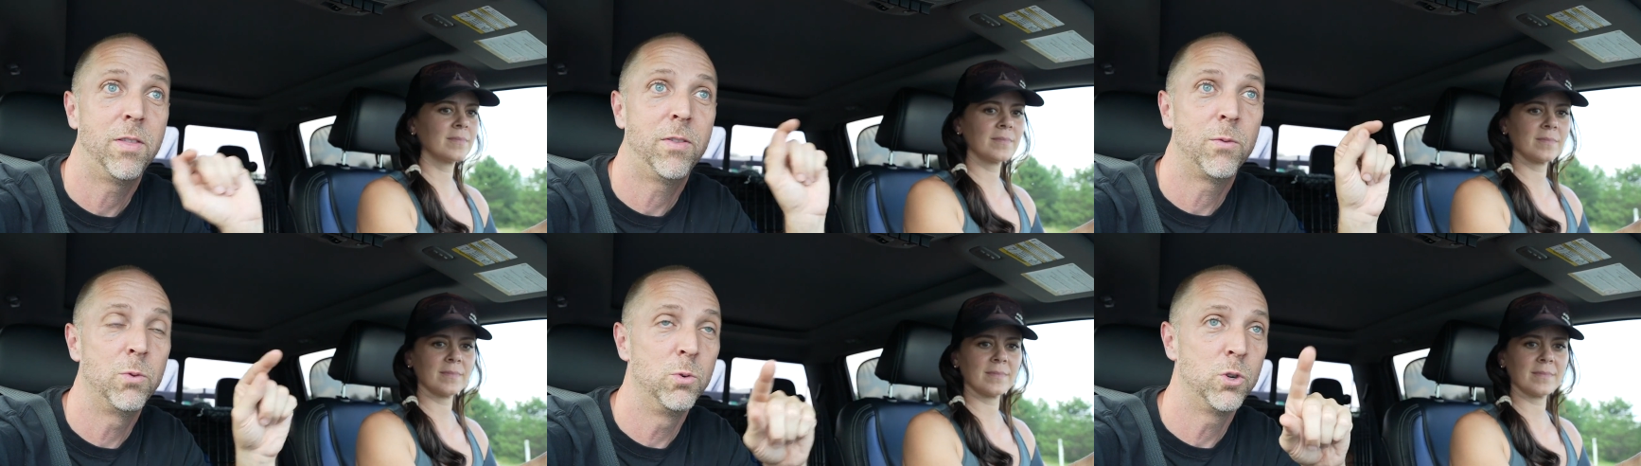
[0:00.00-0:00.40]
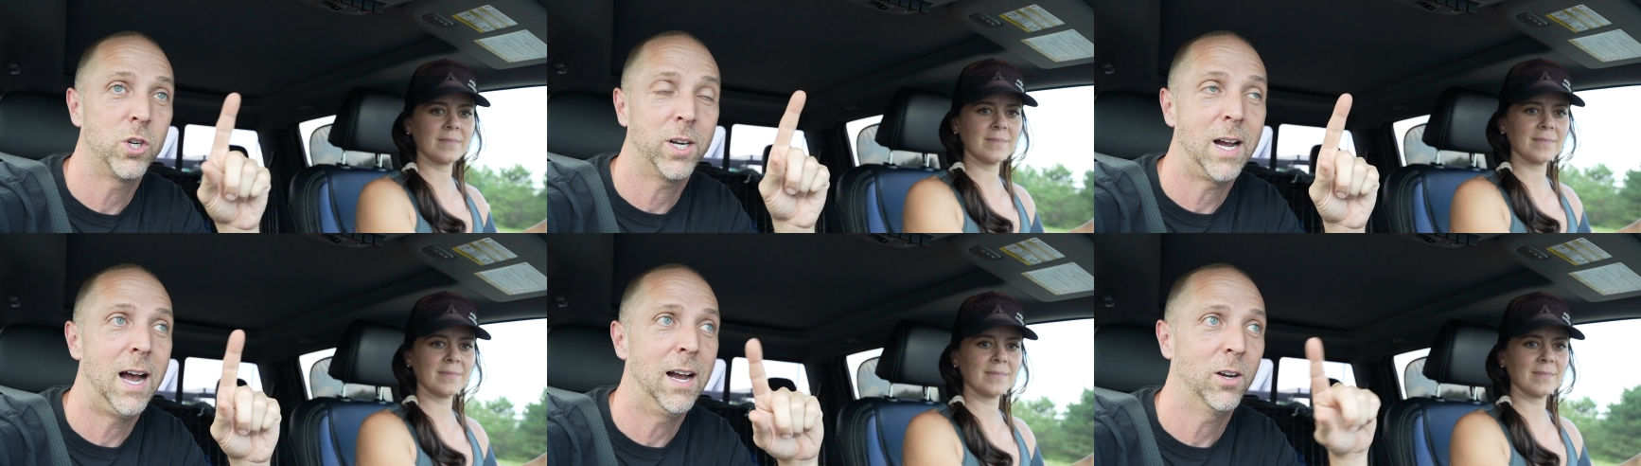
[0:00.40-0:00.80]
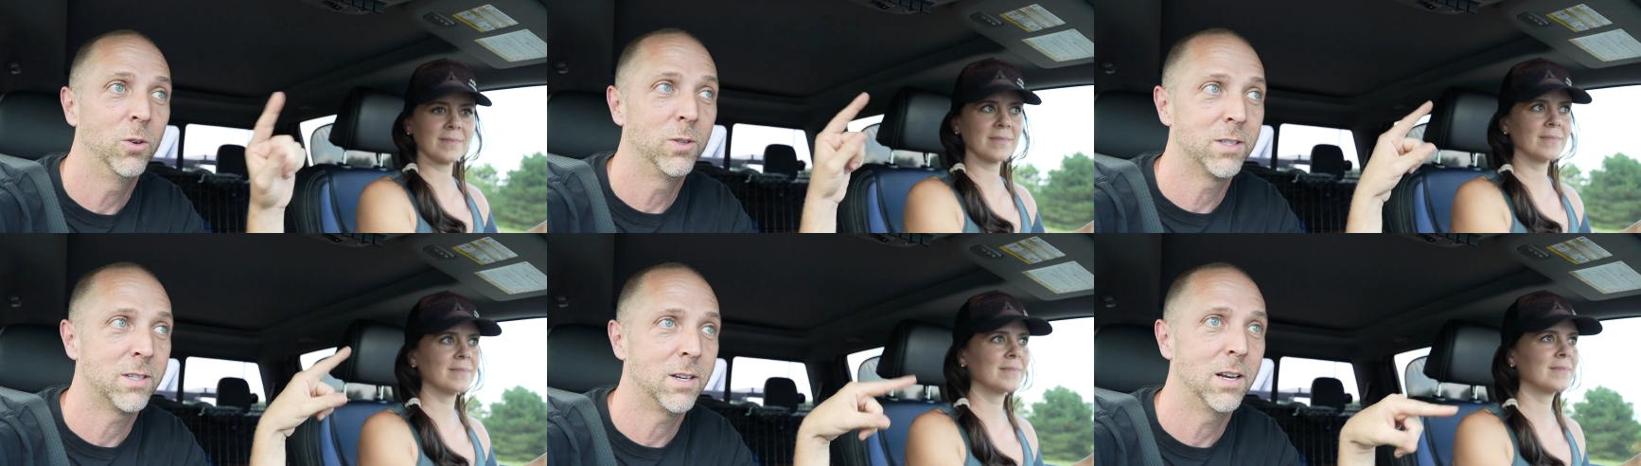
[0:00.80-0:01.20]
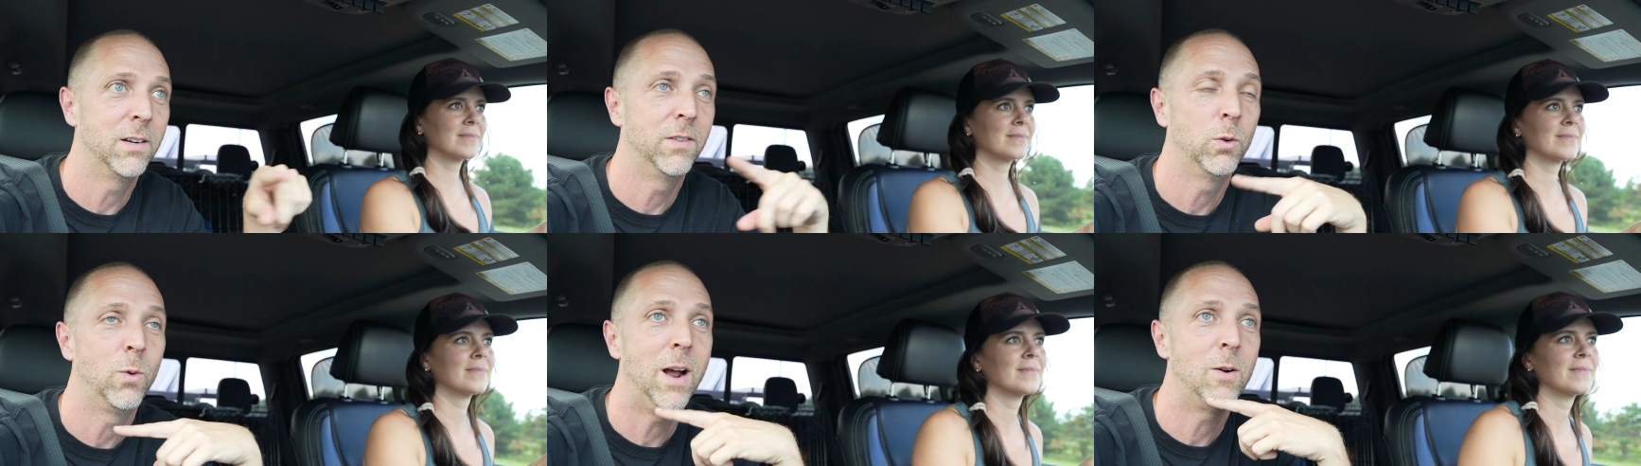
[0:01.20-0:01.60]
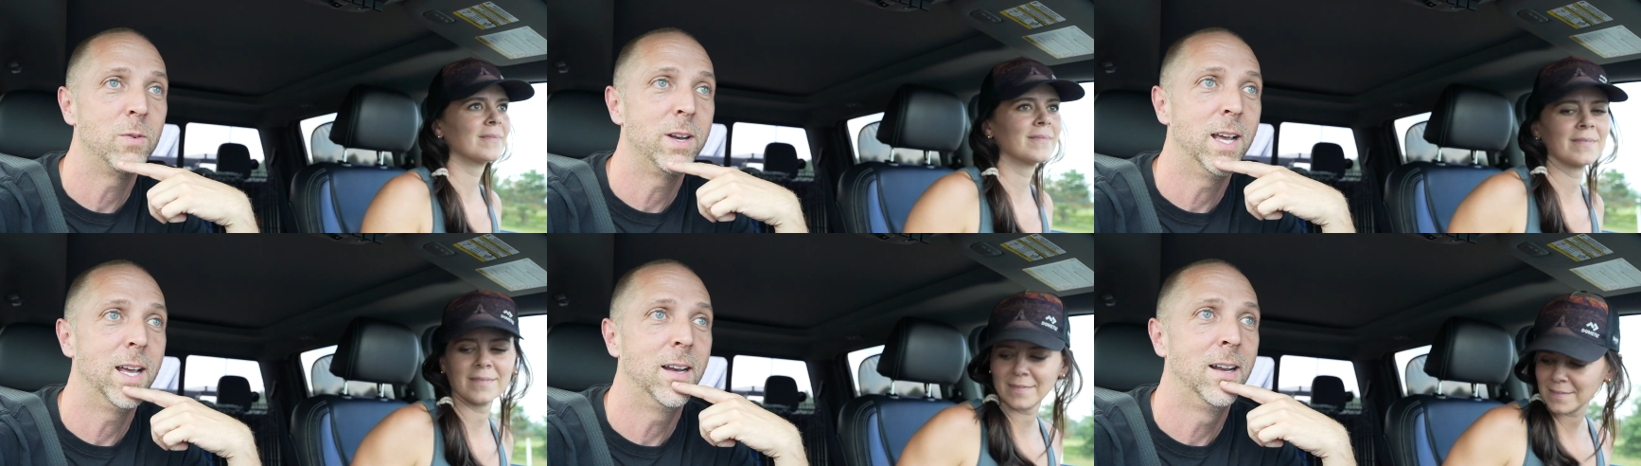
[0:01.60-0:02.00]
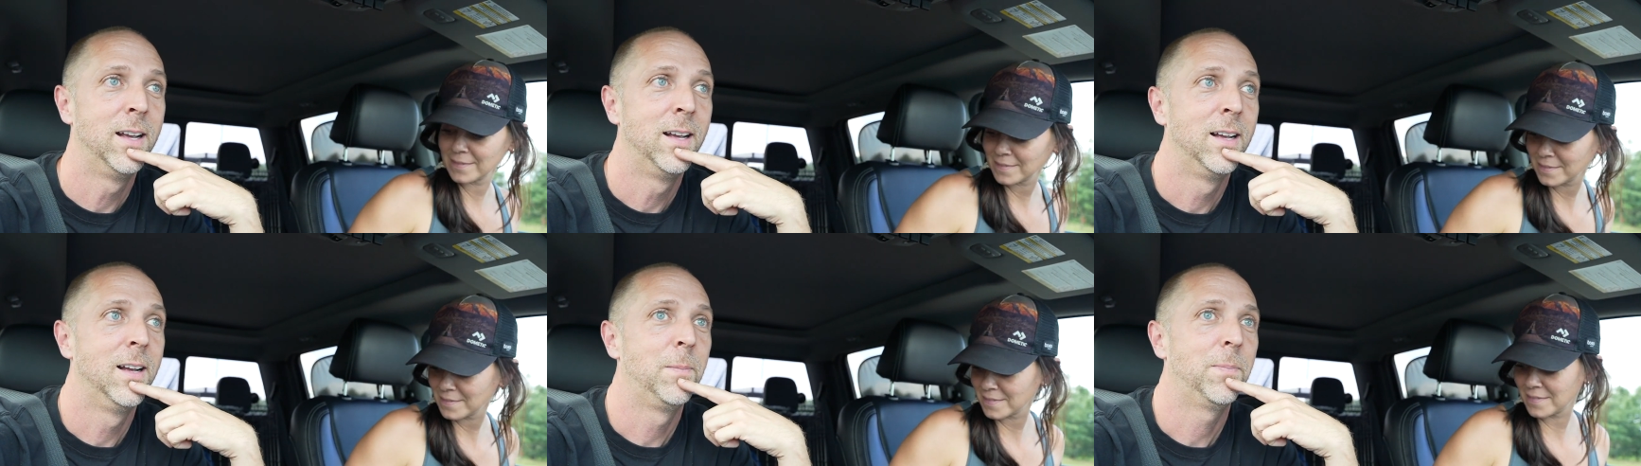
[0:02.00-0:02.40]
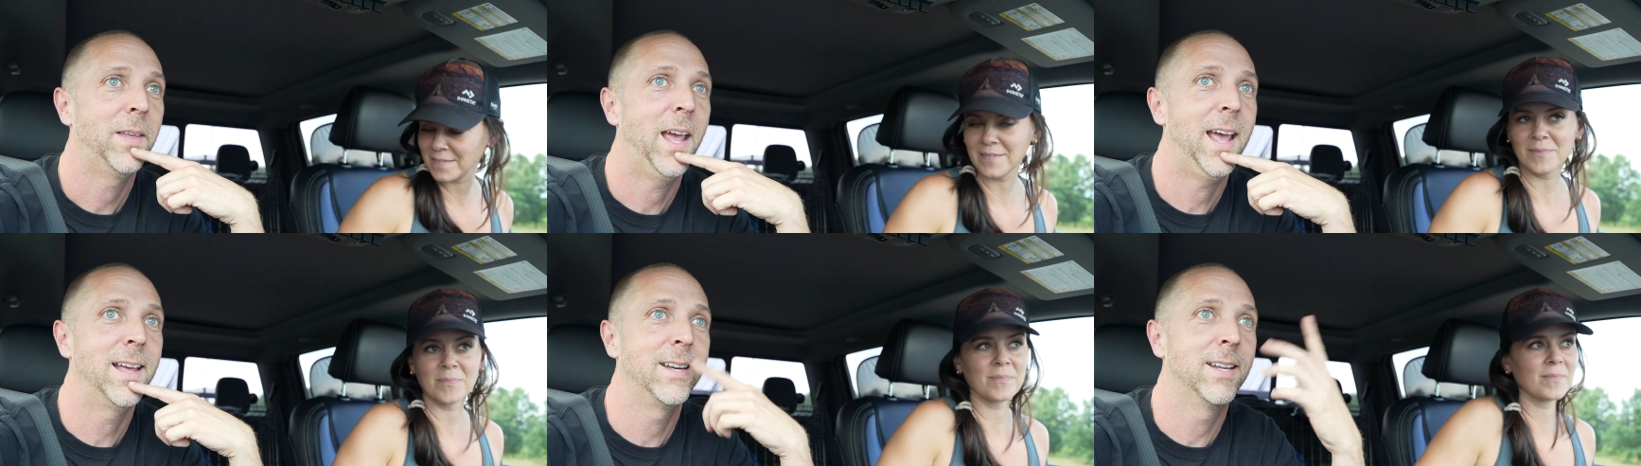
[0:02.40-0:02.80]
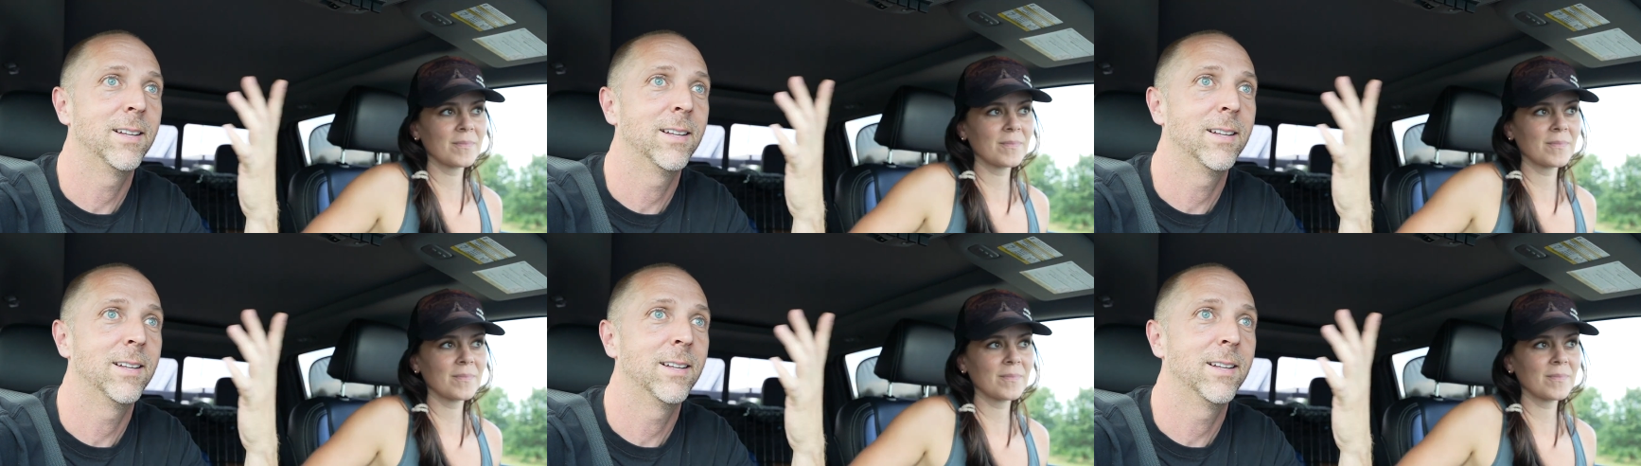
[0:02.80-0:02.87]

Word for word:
Speaker 1: through Chicago instead of around it, and